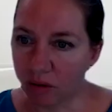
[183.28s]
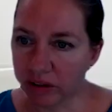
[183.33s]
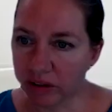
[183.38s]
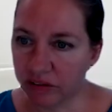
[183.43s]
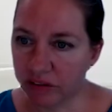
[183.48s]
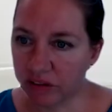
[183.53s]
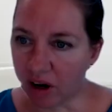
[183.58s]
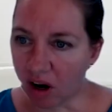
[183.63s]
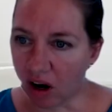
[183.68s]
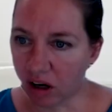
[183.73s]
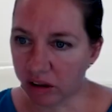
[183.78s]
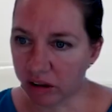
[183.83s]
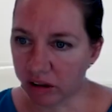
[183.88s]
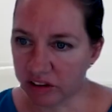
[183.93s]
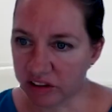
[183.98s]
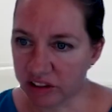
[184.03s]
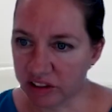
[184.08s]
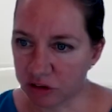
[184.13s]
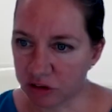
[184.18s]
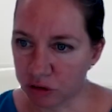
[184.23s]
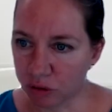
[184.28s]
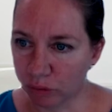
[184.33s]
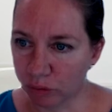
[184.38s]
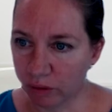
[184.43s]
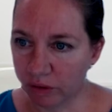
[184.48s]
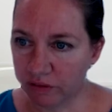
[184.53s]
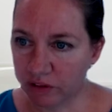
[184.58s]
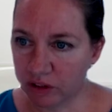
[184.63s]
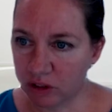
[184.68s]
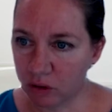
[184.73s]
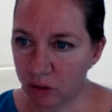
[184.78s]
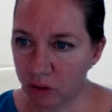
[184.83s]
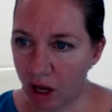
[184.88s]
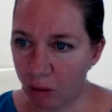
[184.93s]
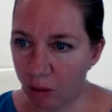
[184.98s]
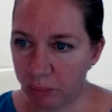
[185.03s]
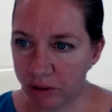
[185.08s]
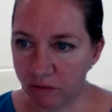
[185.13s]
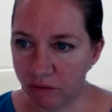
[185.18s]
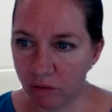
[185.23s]
did the architectural review
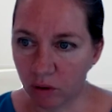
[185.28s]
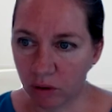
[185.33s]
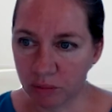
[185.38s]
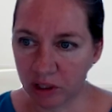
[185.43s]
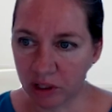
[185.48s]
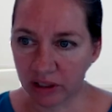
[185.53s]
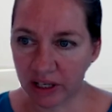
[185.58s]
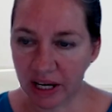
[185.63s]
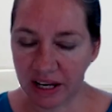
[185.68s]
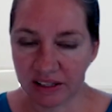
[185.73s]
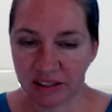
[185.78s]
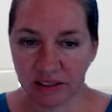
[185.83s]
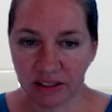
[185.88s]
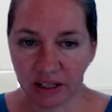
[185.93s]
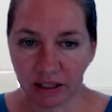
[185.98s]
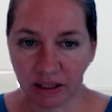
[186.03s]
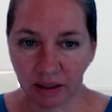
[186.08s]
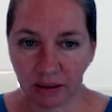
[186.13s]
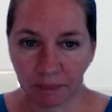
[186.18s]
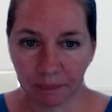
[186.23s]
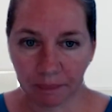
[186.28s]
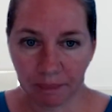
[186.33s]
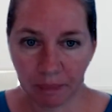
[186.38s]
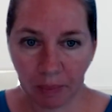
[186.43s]
help inform your case study?